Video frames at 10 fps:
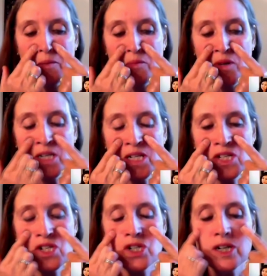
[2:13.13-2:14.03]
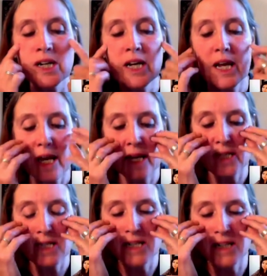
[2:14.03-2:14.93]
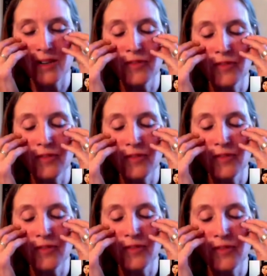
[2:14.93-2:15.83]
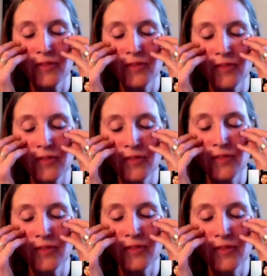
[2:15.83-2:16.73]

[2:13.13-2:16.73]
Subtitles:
moisture and fullness to the cheeks.